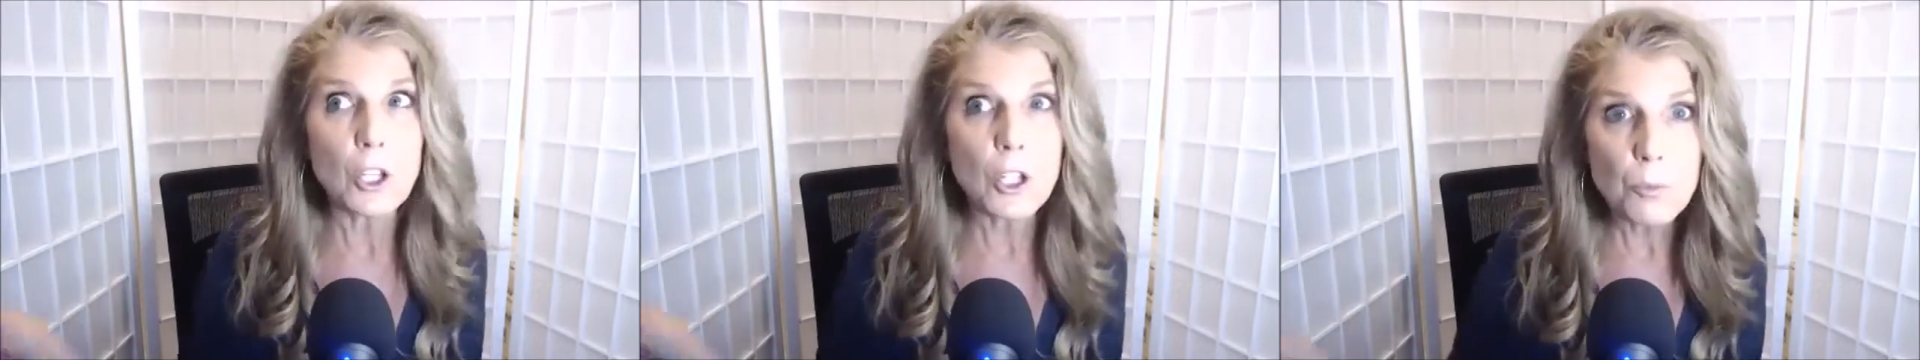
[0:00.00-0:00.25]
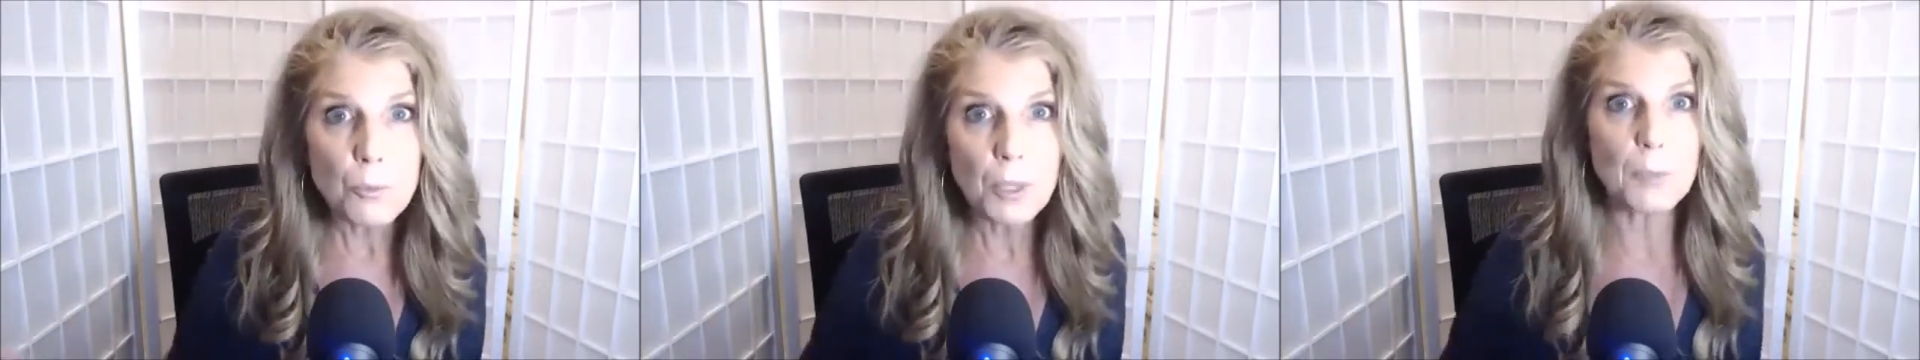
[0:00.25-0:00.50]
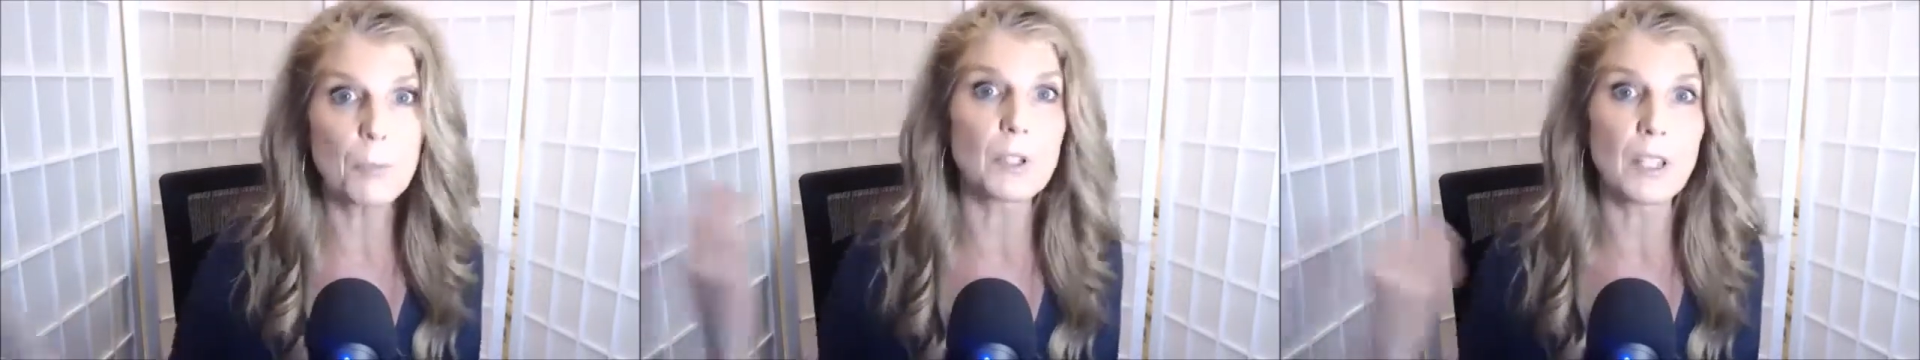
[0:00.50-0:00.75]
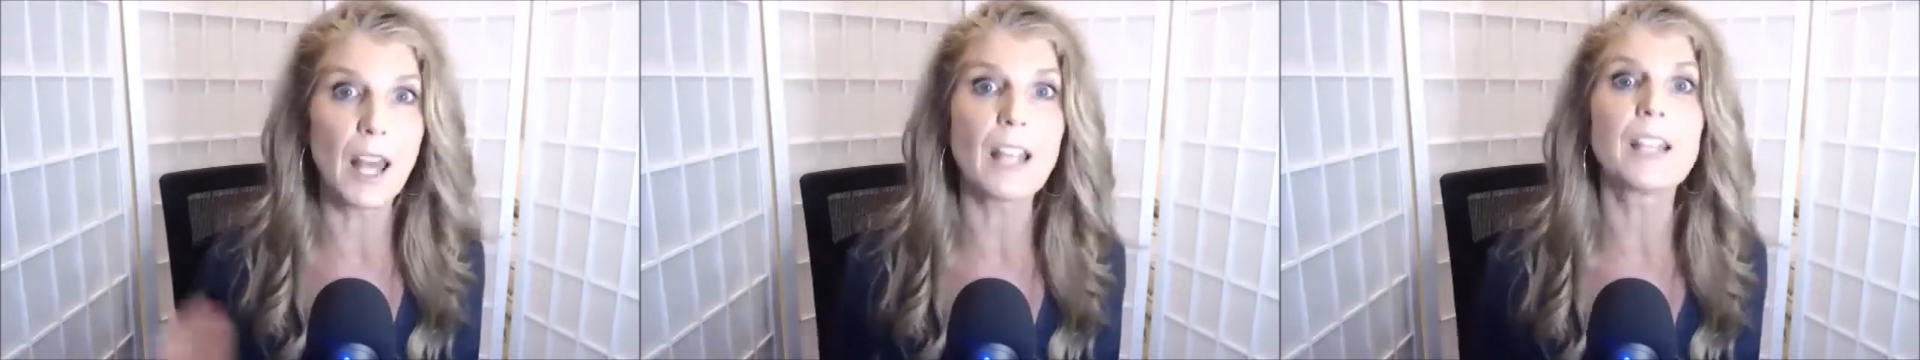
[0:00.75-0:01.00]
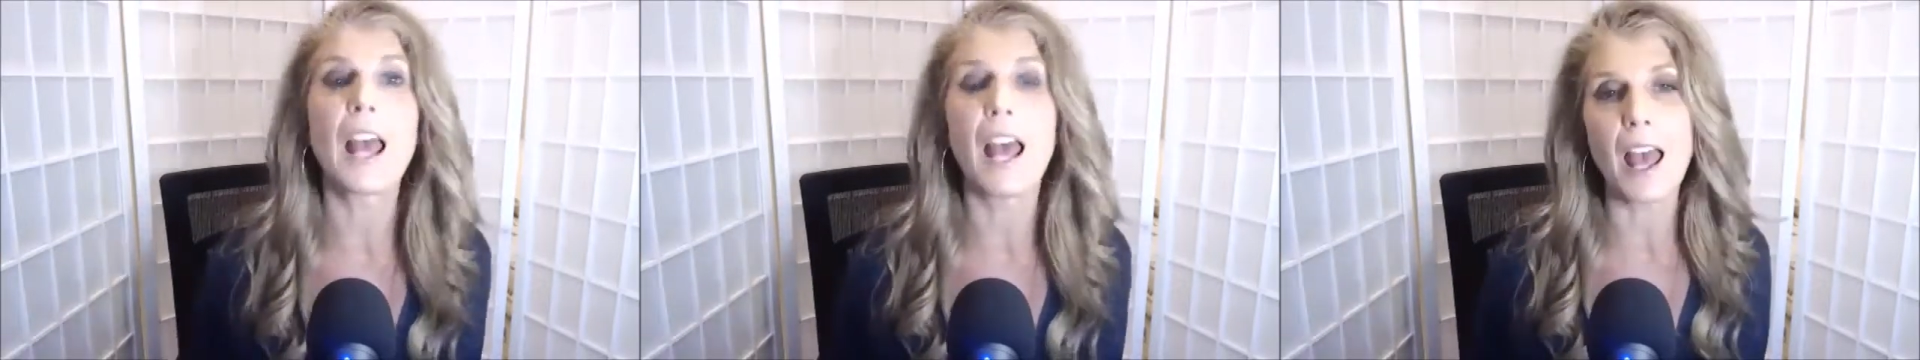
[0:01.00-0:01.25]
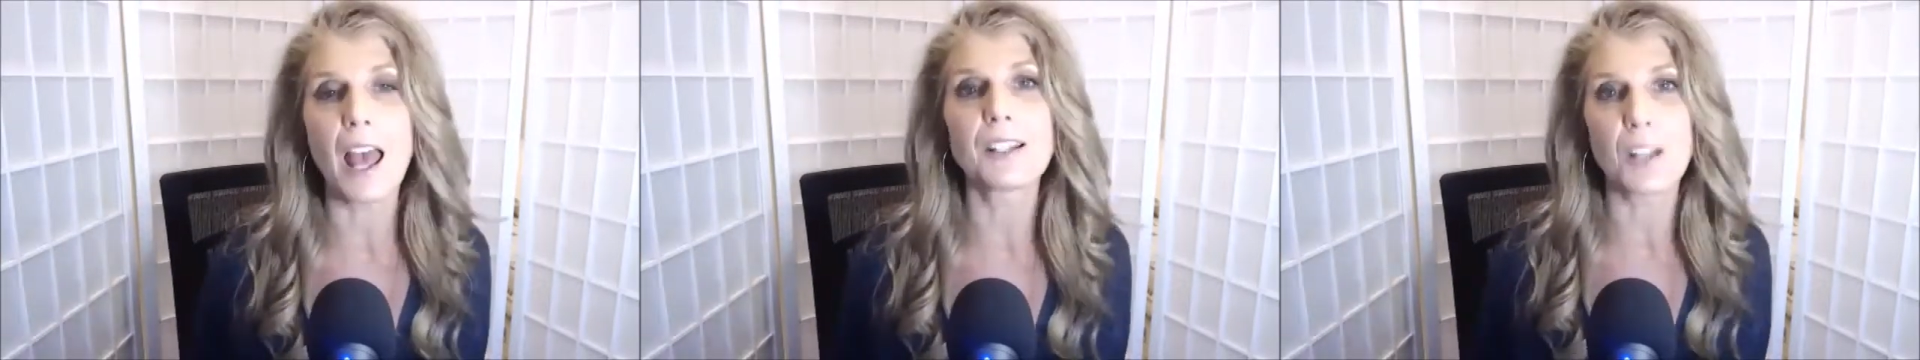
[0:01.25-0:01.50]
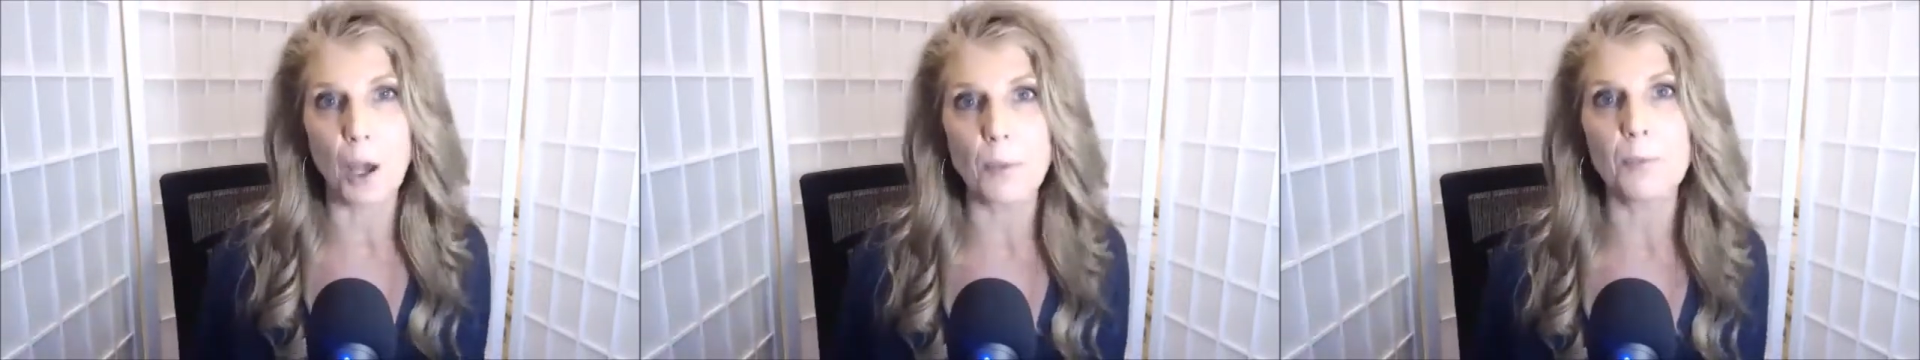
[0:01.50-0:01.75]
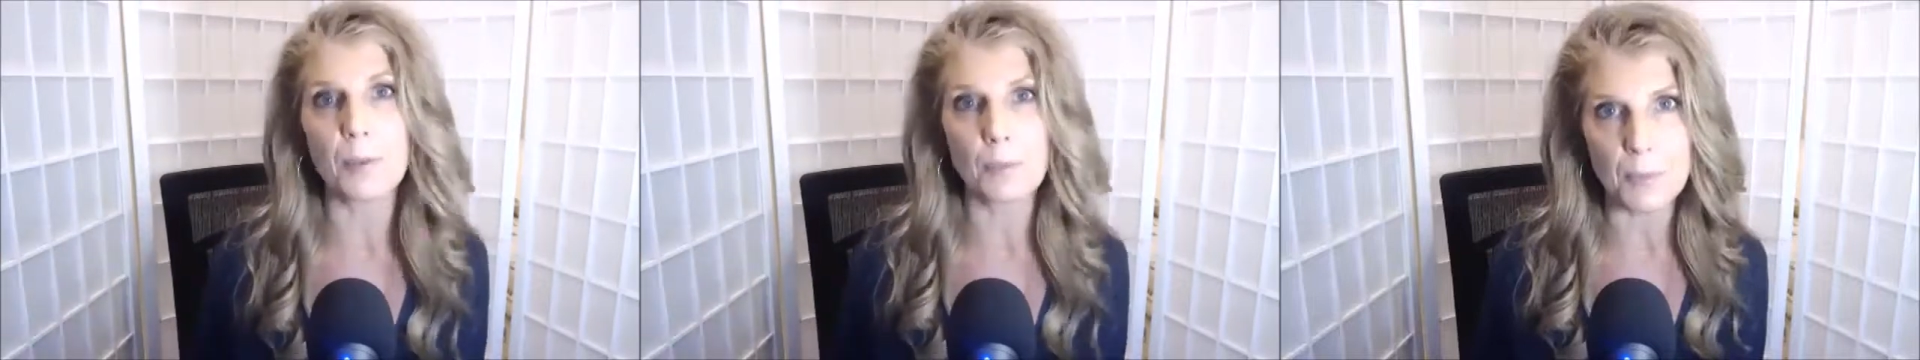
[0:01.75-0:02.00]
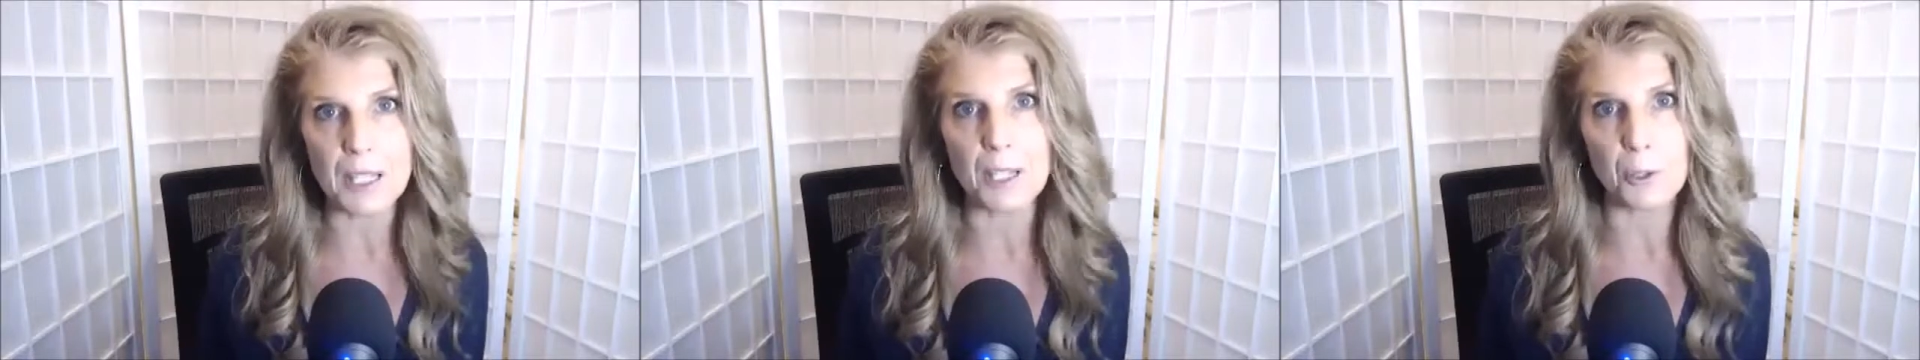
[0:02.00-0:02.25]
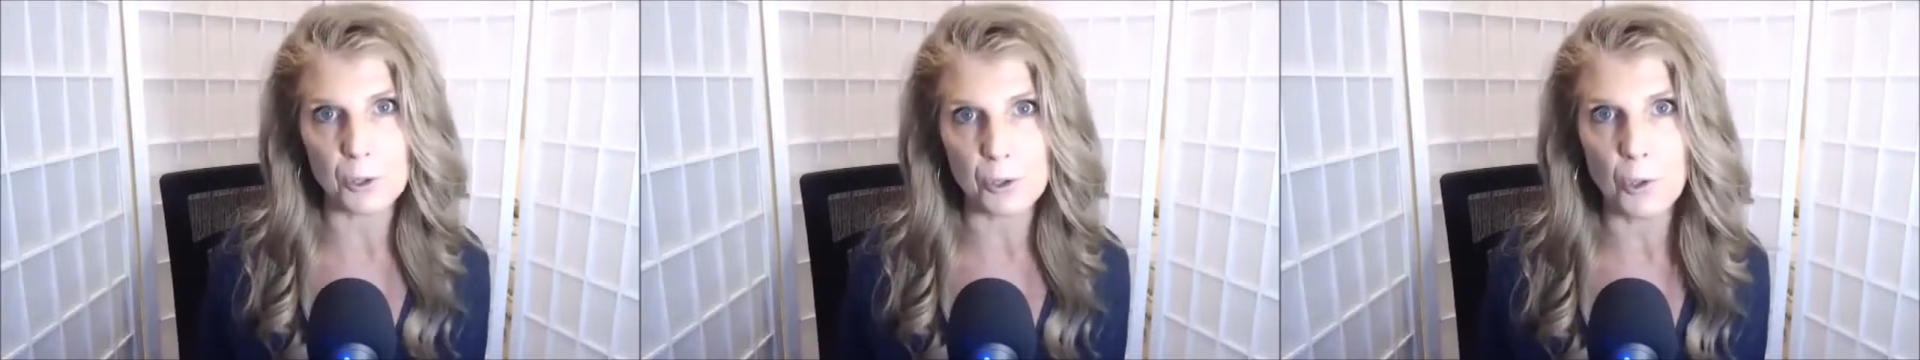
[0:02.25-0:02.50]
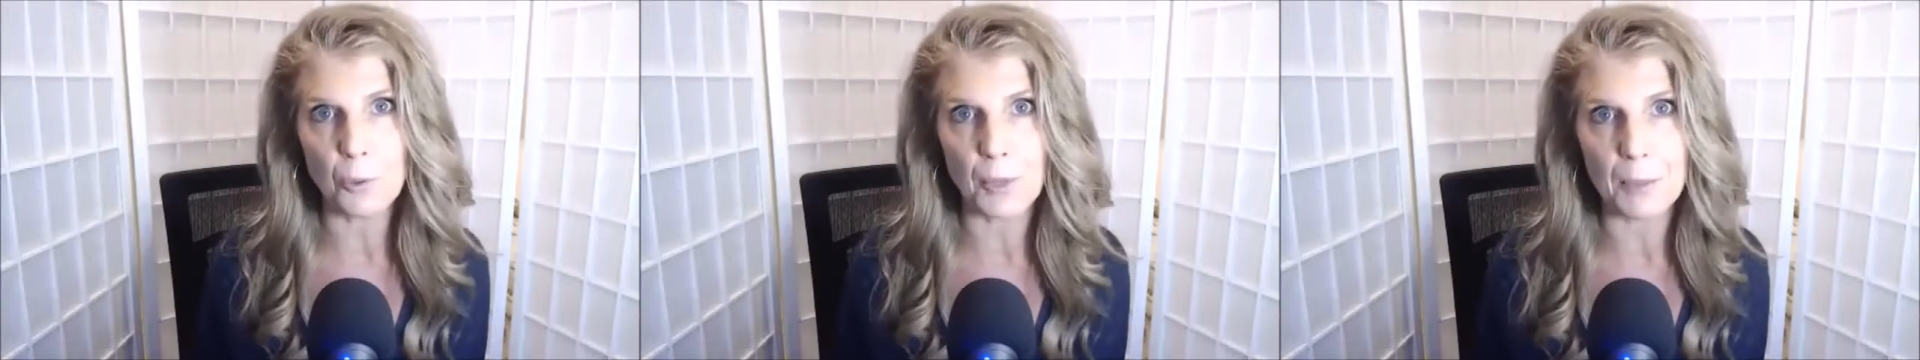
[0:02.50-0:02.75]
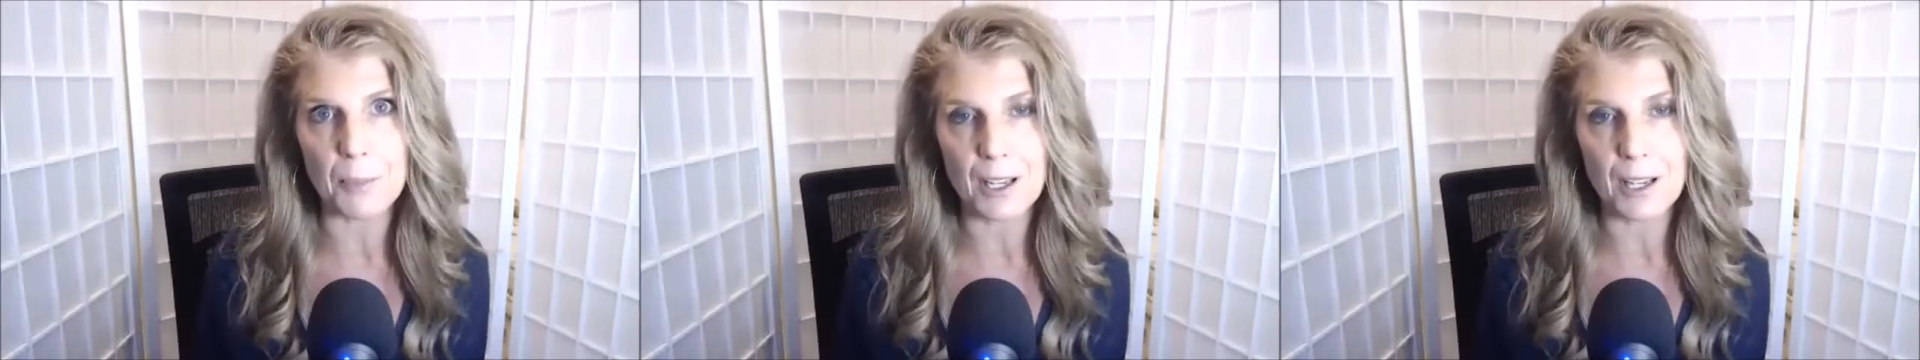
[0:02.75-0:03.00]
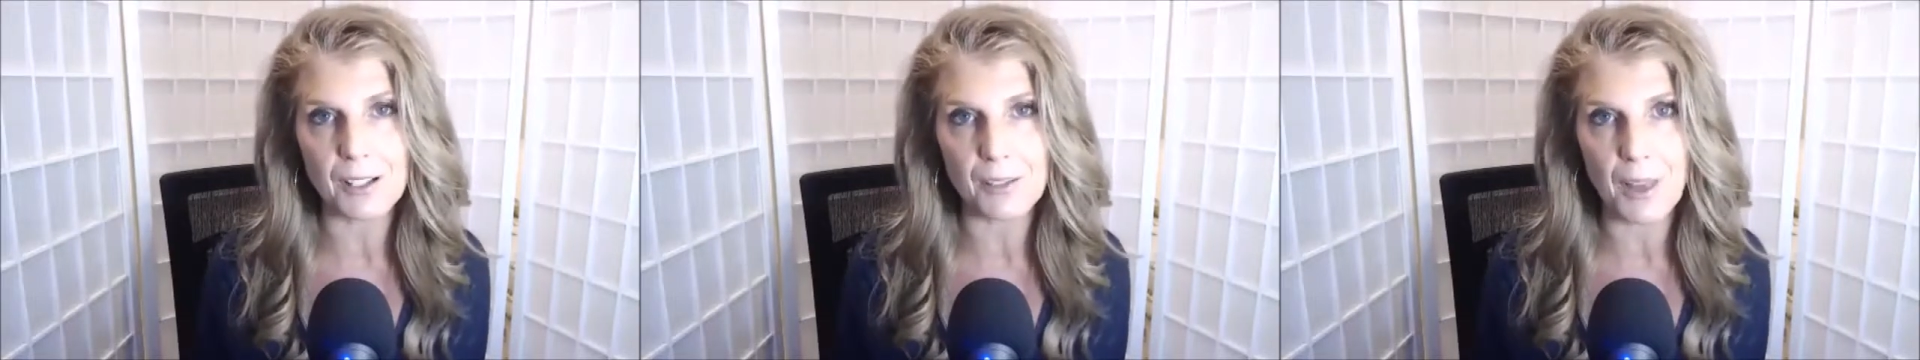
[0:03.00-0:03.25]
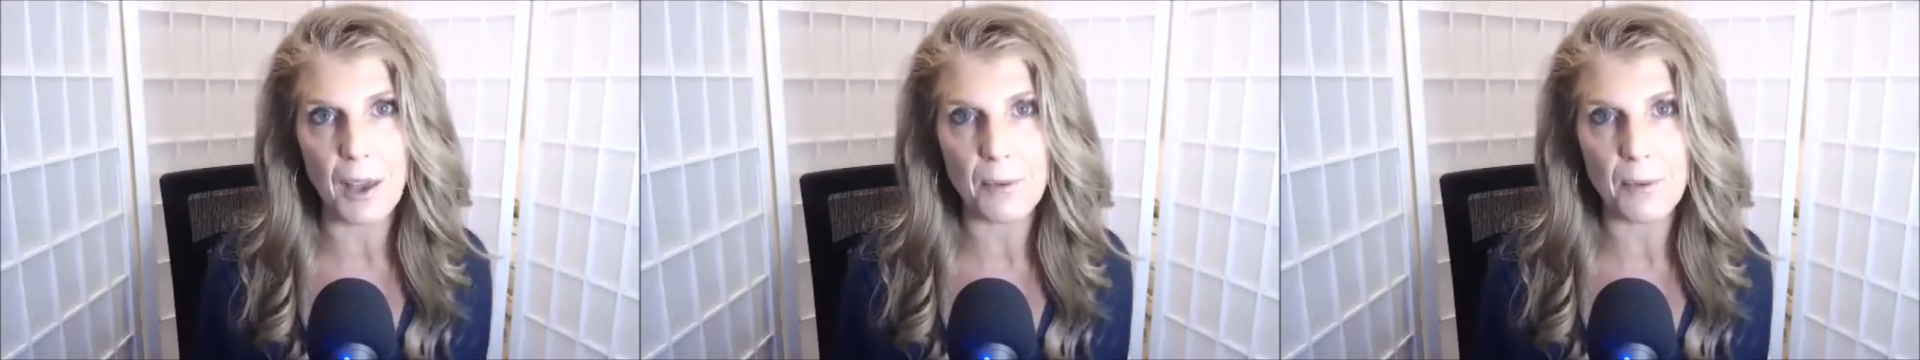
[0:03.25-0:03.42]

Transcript: People then end up meeting their soulmate because of that.